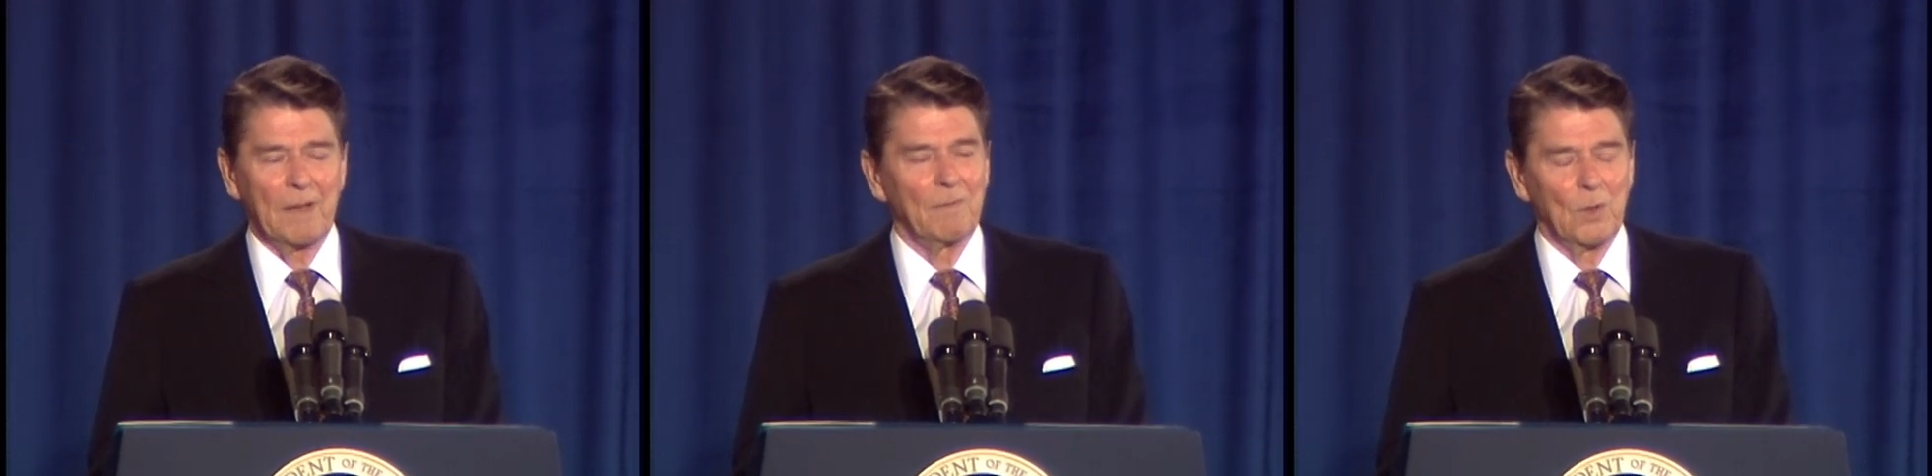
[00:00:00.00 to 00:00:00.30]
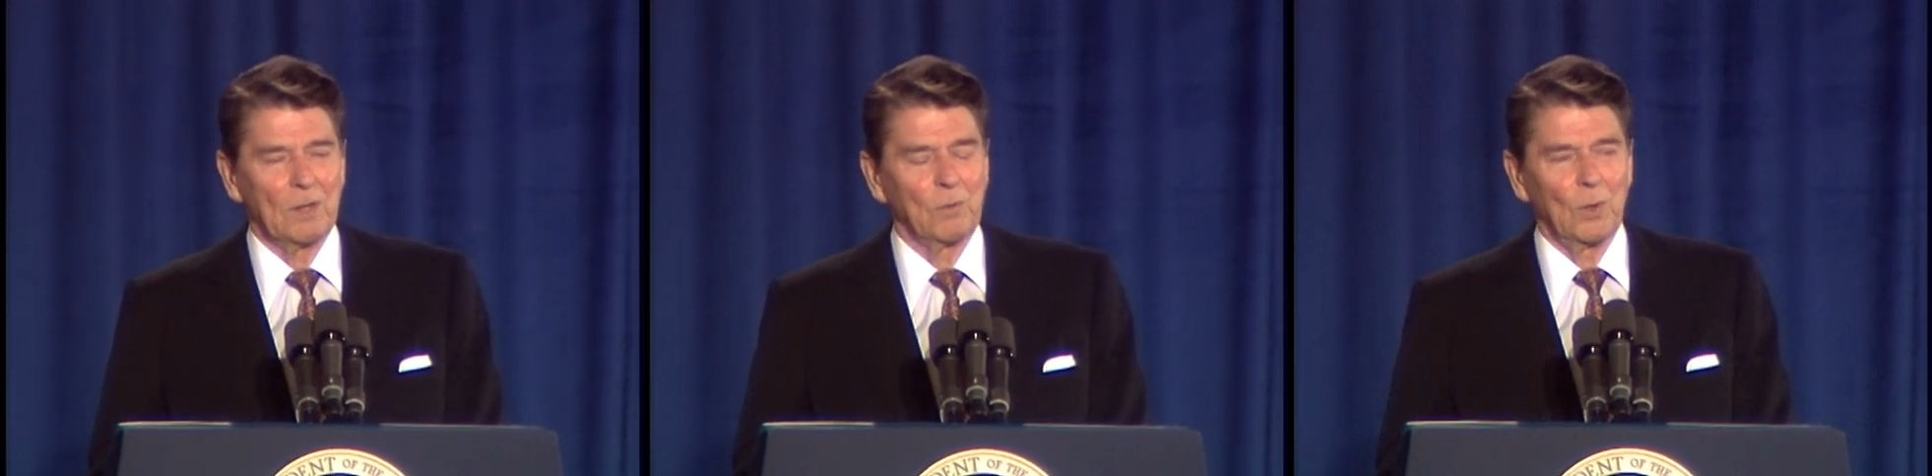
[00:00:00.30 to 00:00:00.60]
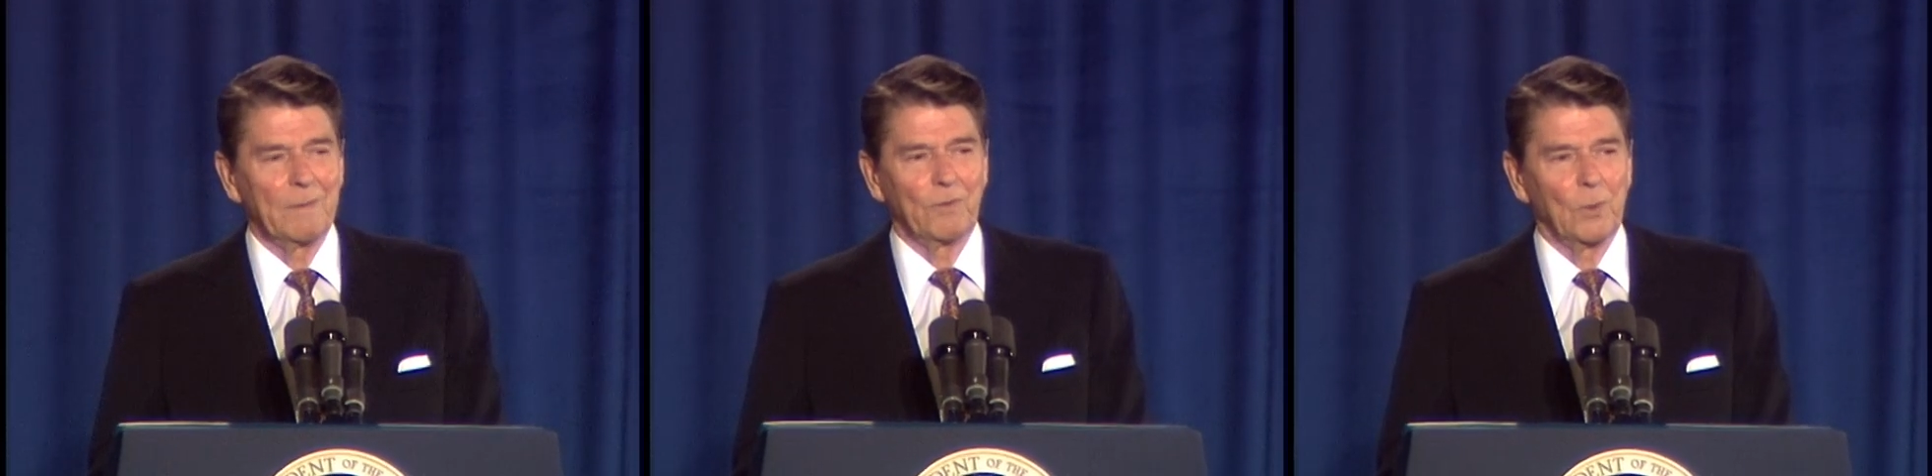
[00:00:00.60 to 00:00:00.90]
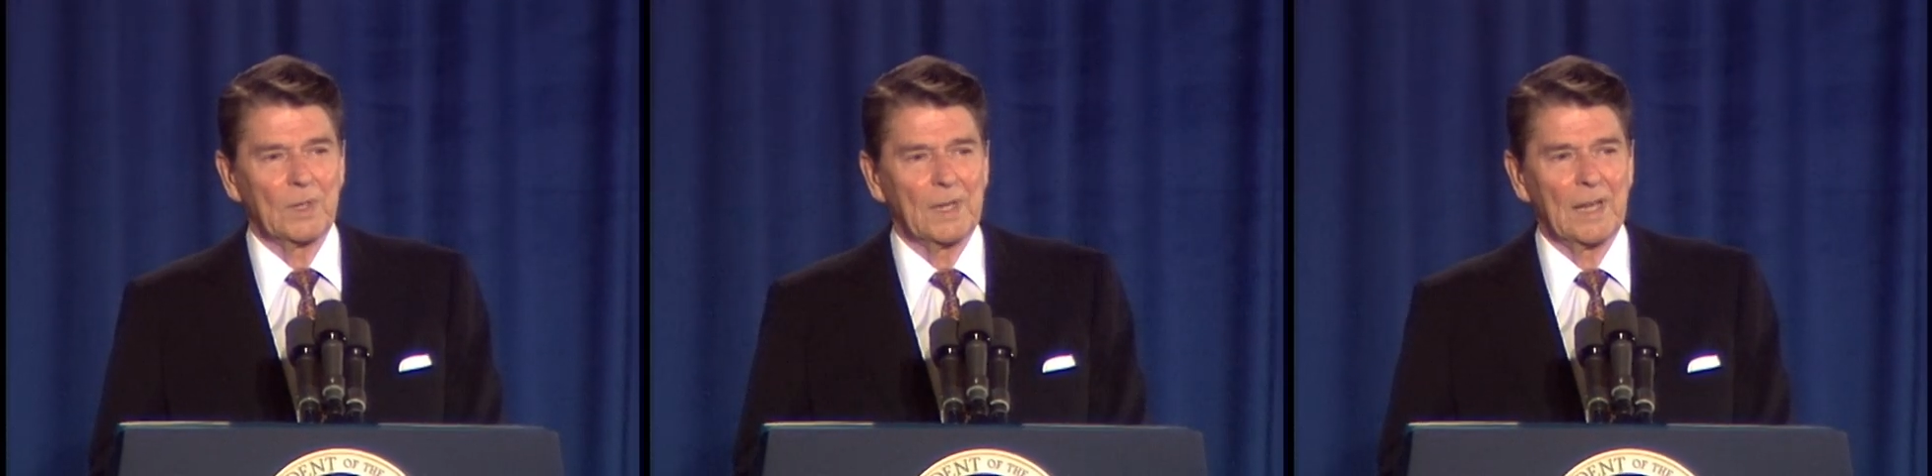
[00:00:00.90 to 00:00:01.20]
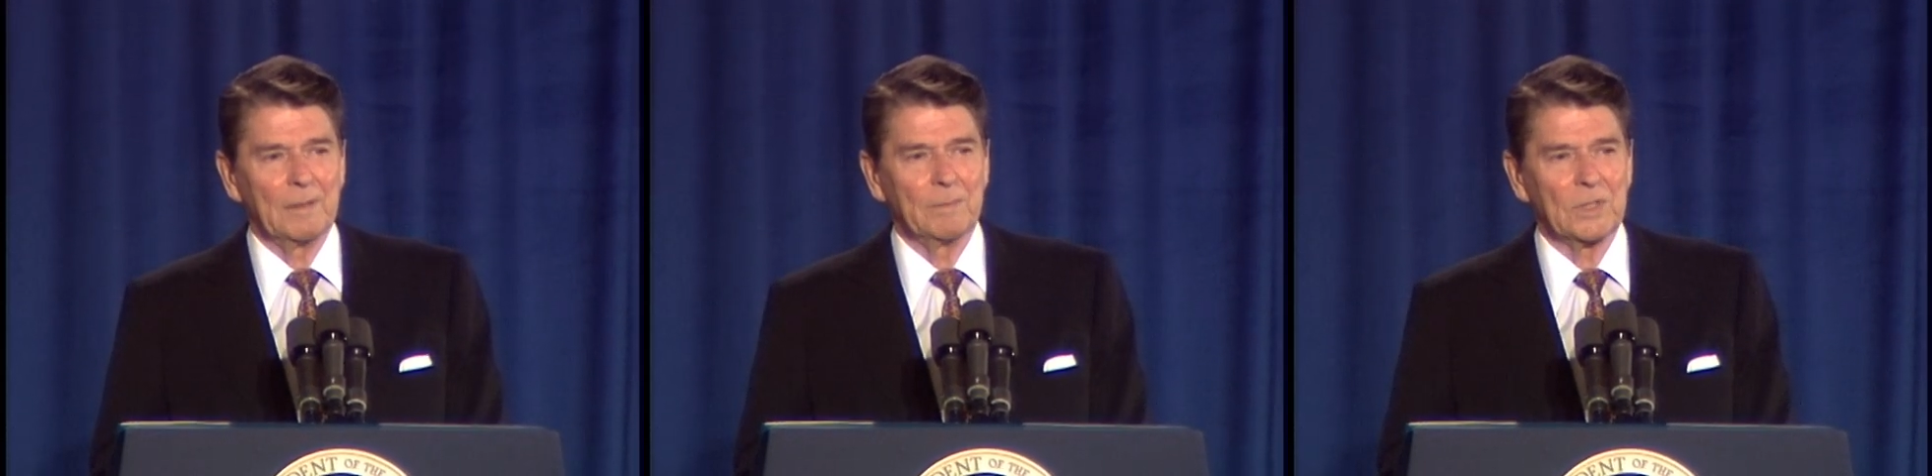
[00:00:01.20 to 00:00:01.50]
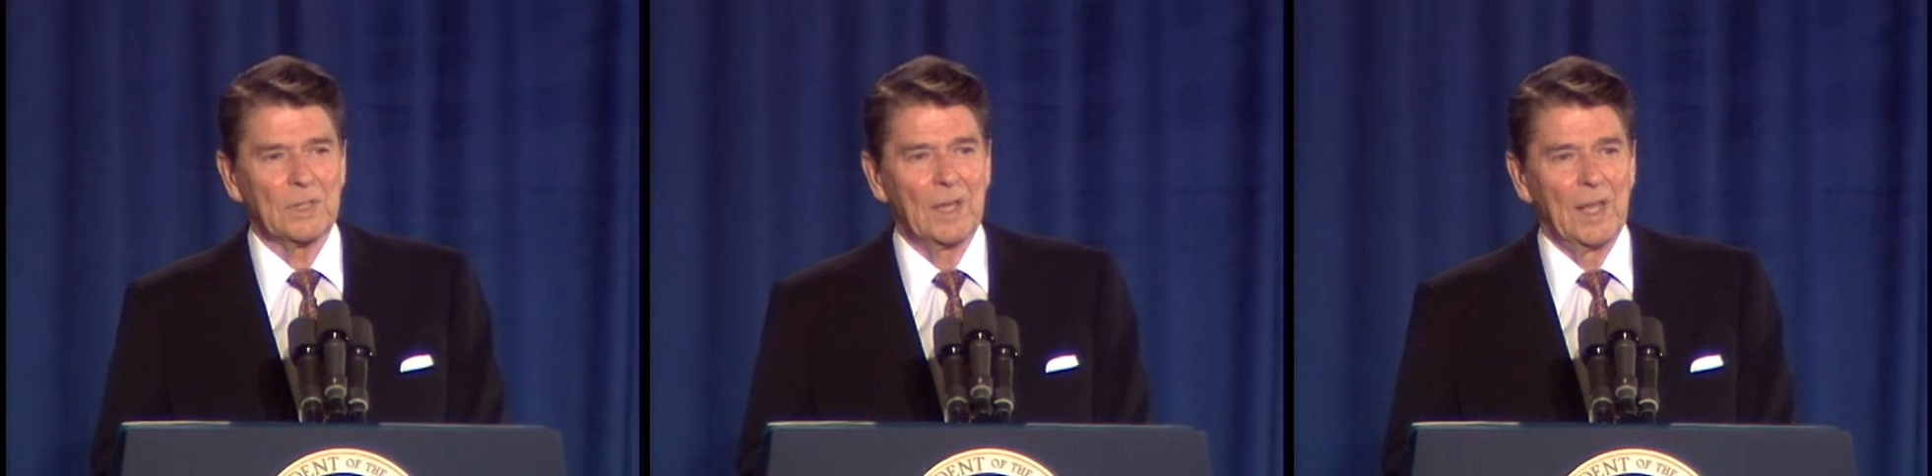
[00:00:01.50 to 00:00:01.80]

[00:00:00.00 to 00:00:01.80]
I voted for him four times.